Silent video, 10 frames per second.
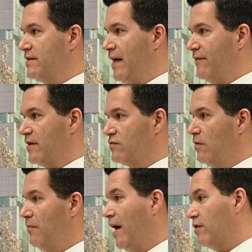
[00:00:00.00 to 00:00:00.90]
esophagus.
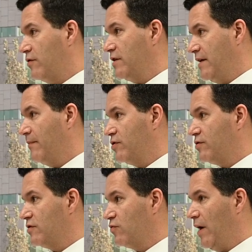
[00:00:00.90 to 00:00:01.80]
We're monitoring
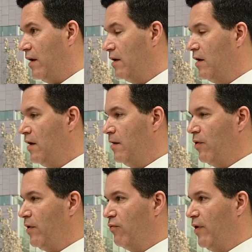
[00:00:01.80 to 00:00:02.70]
temperature as well,
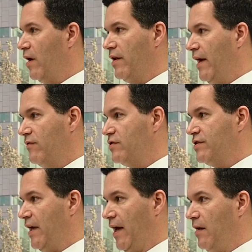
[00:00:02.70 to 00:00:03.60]
but we rarely ever
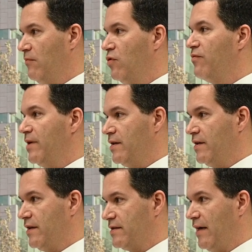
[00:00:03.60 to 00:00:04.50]
see any movement
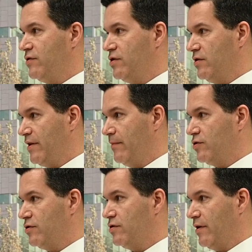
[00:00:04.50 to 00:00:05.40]
in the esophageal
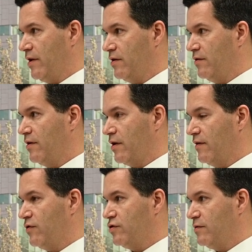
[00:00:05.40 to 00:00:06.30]
temperature during, during the
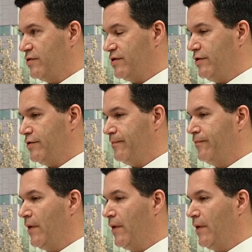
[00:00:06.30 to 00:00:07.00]
convergent procedure.